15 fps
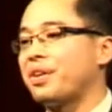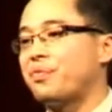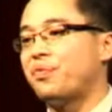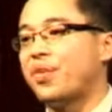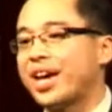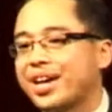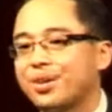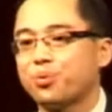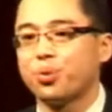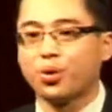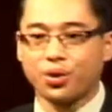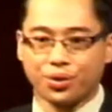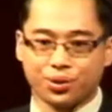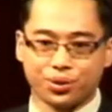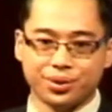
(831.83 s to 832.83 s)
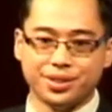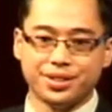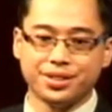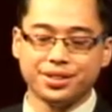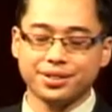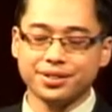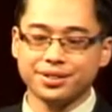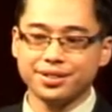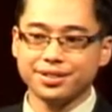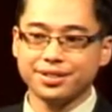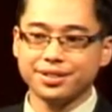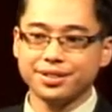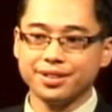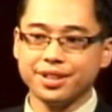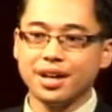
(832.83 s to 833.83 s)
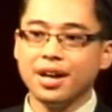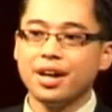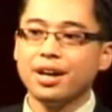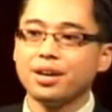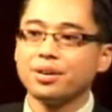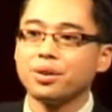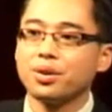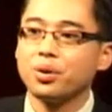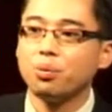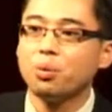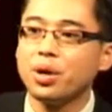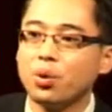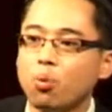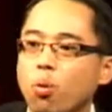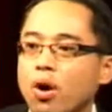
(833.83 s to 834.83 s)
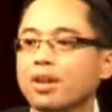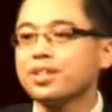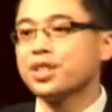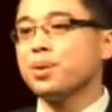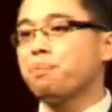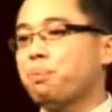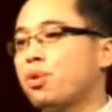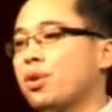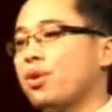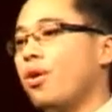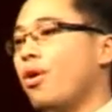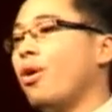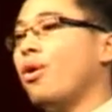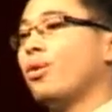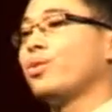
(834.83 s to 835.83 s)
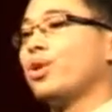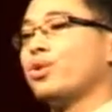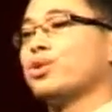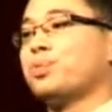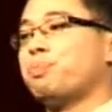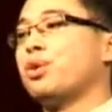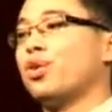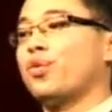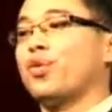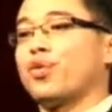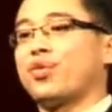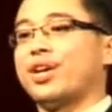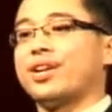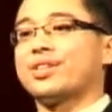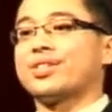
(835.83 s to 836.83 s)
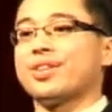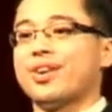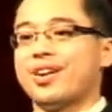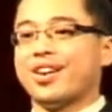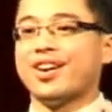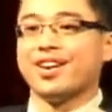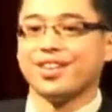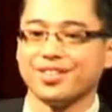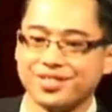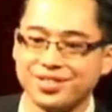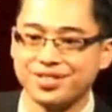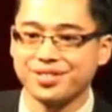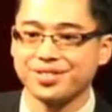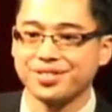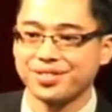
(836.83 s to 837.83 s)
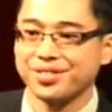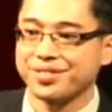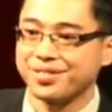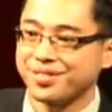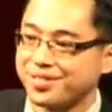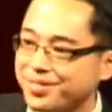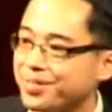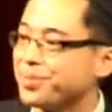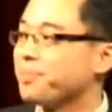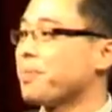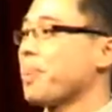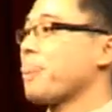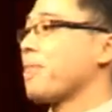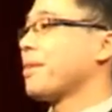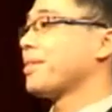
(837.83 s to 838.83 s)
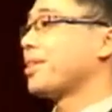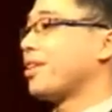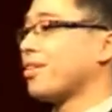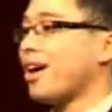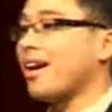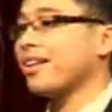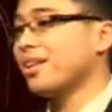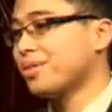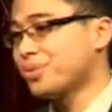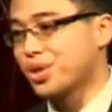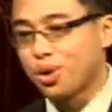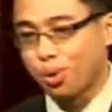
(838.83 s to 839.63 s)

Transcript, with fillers: a vain world, we want to put all those beautiful things on us. Now, God loves